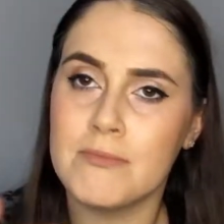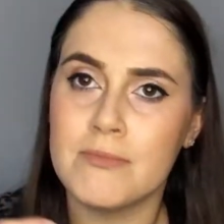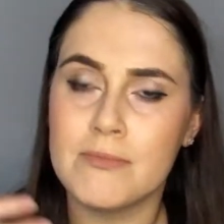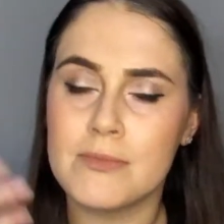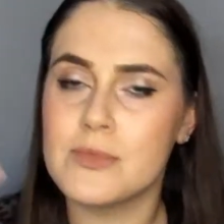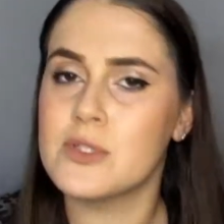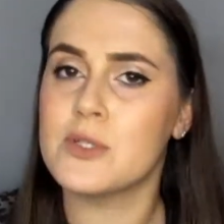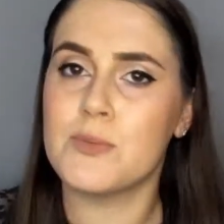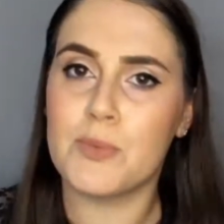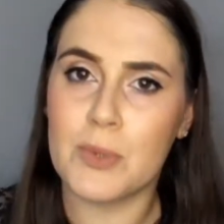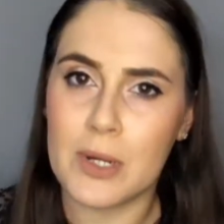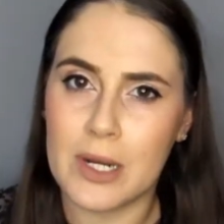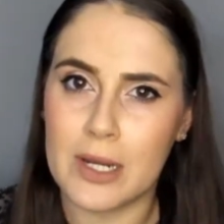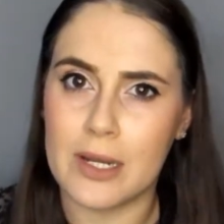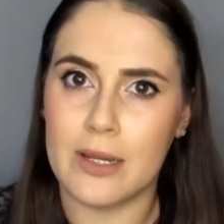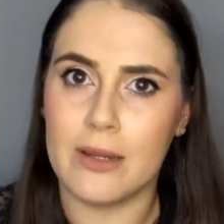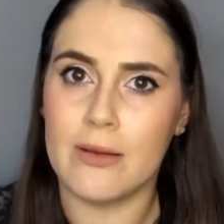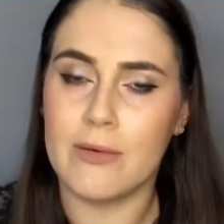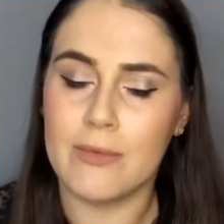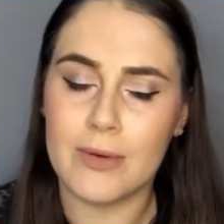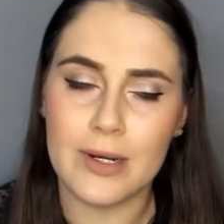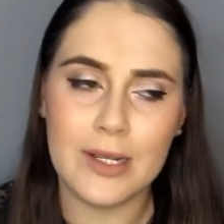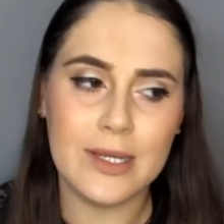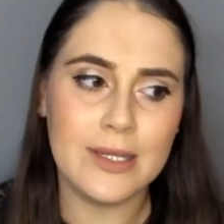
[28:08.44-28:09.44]
spray,
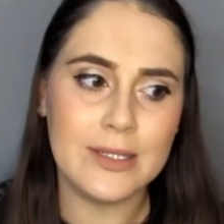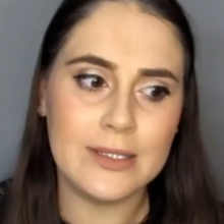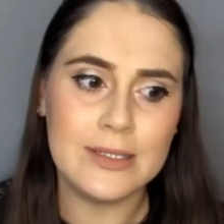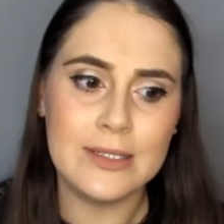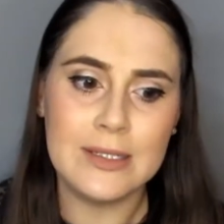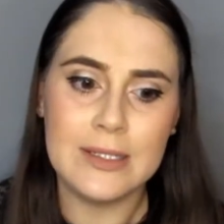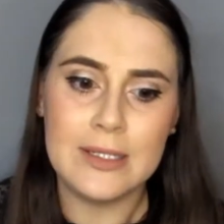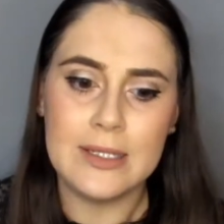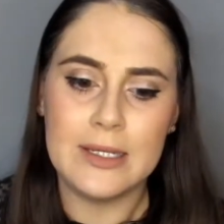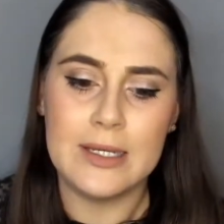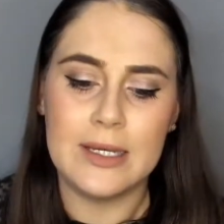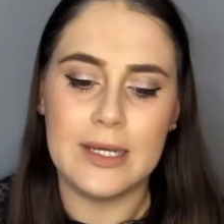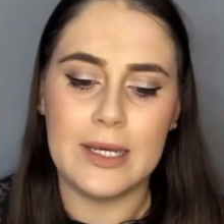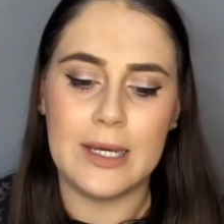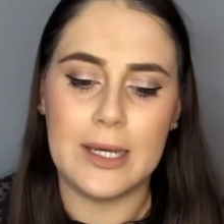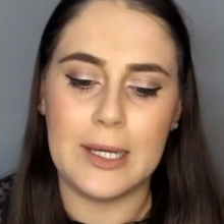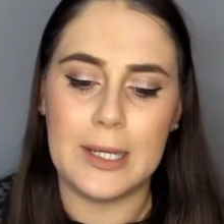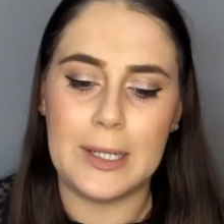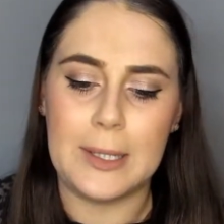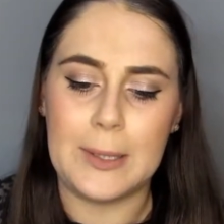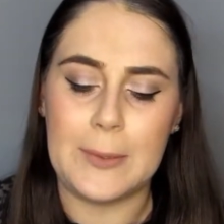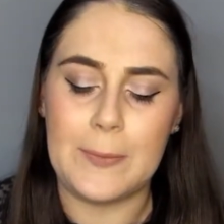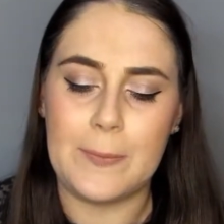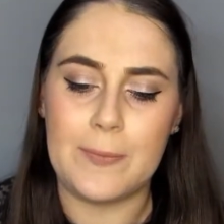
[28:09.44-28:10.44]
right?
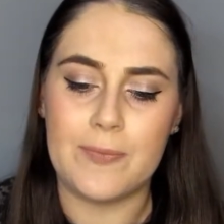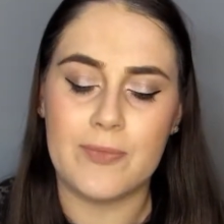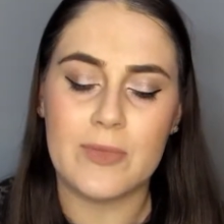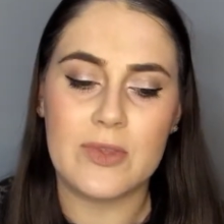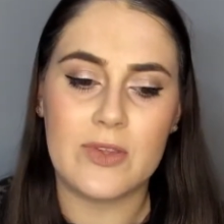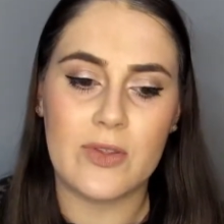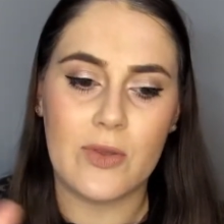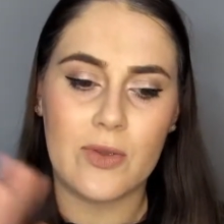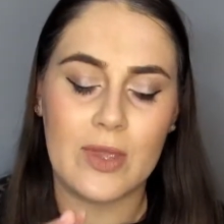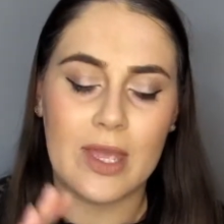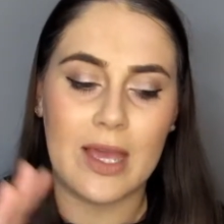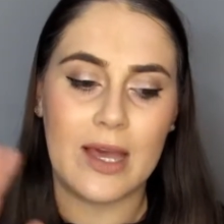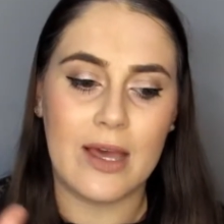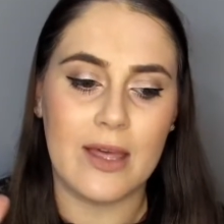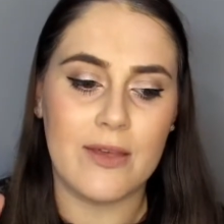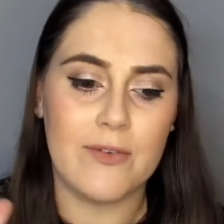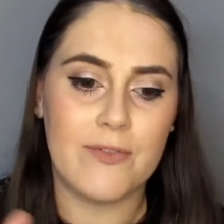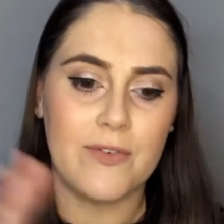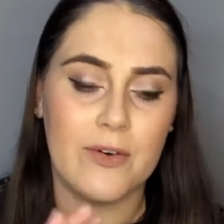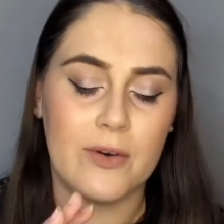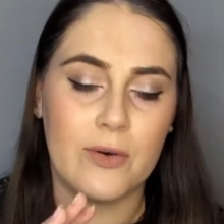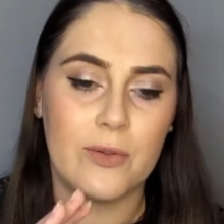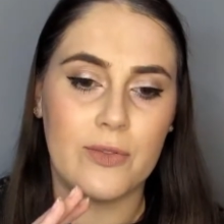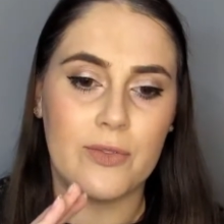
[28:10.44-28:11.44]
So yeah, I
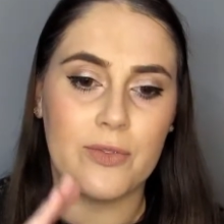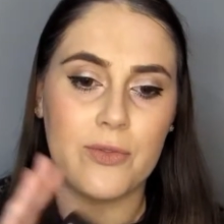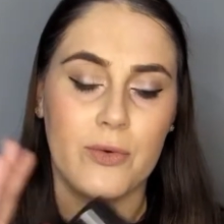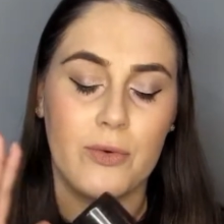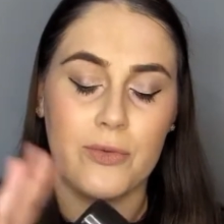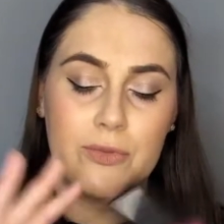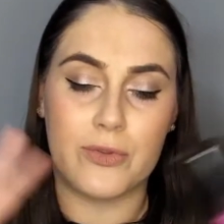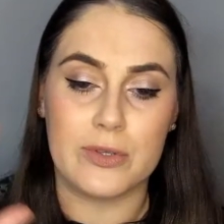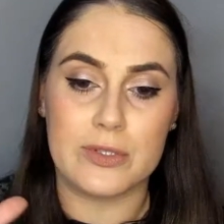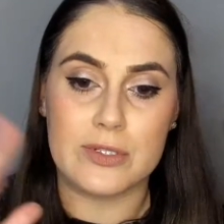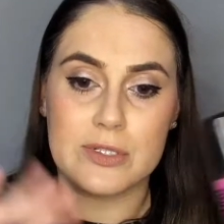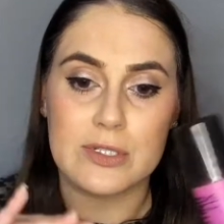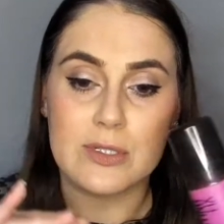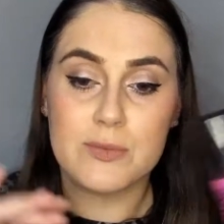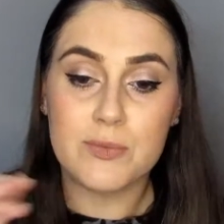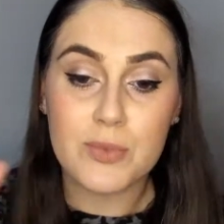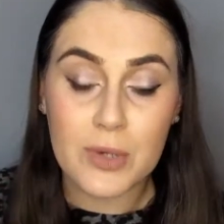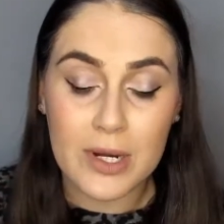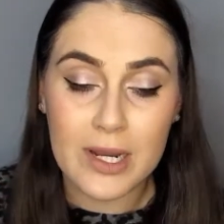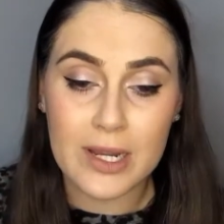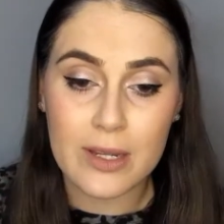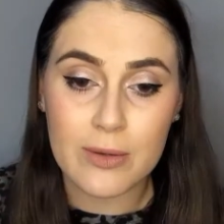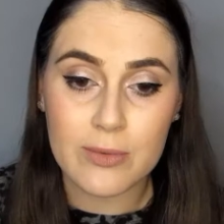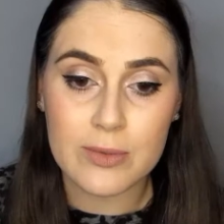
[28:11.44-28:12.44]
thought the
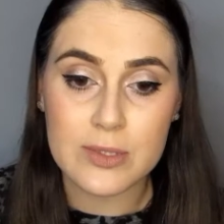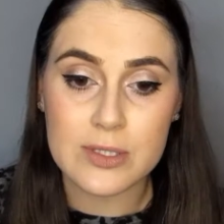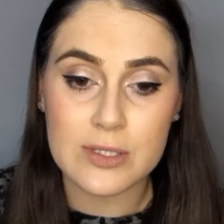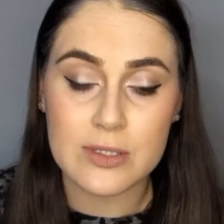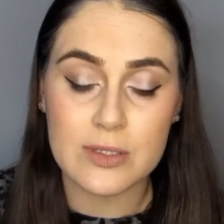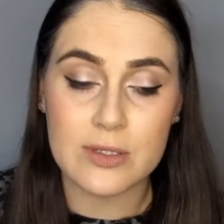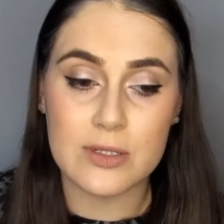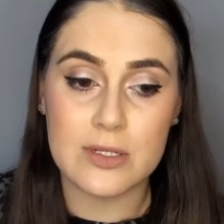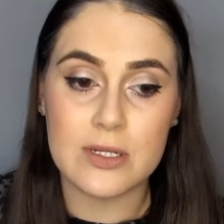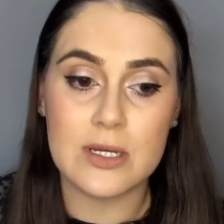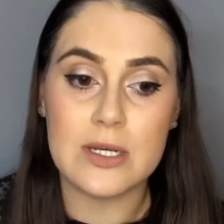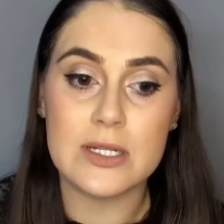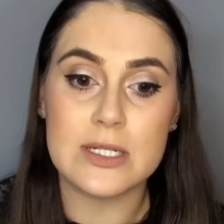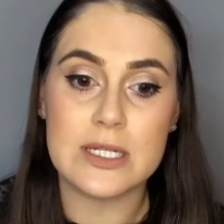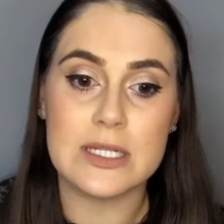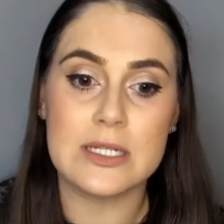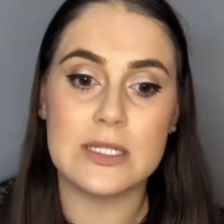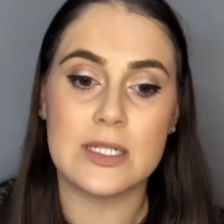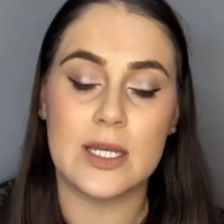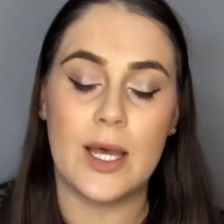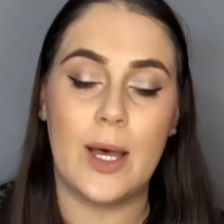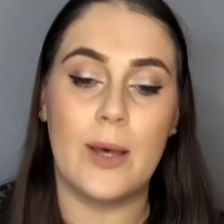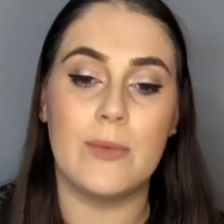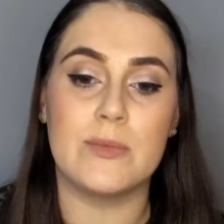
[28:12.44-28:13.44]
spray was good in
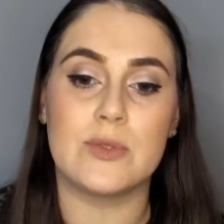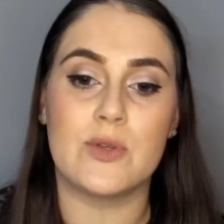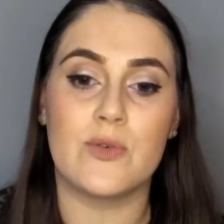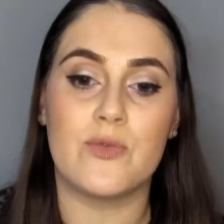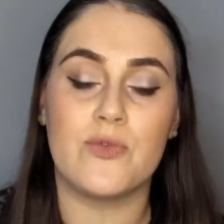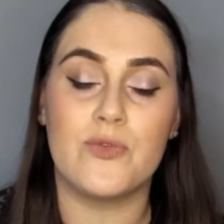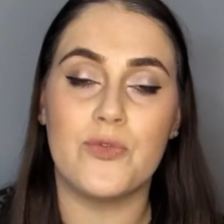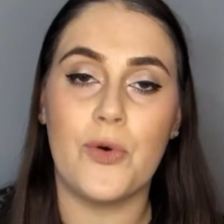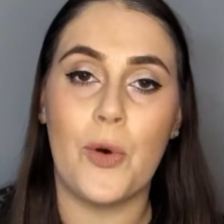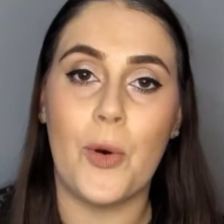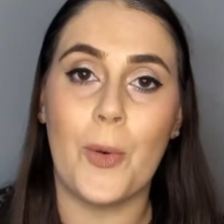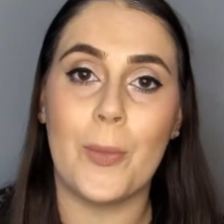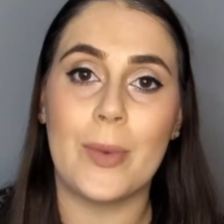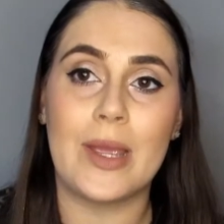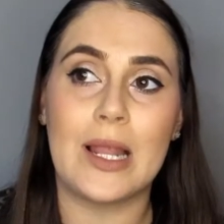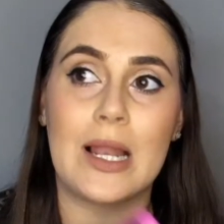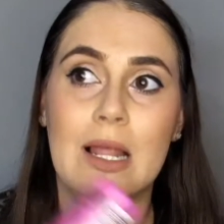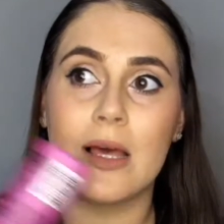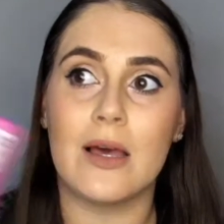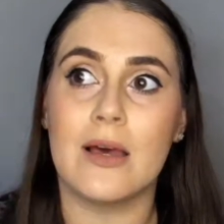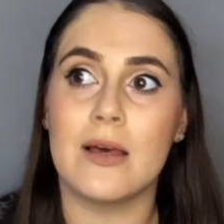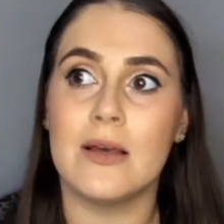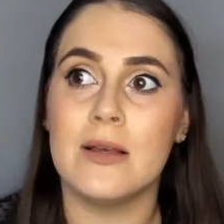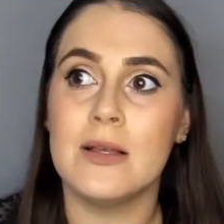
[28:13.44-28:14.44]
terms of
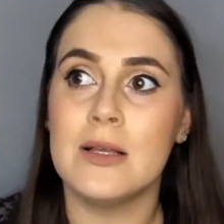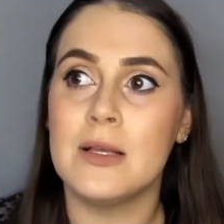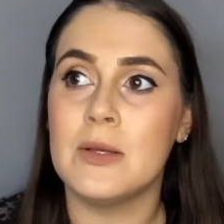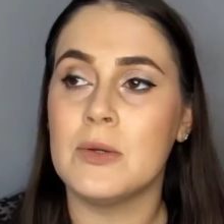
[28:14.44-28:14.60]
formula.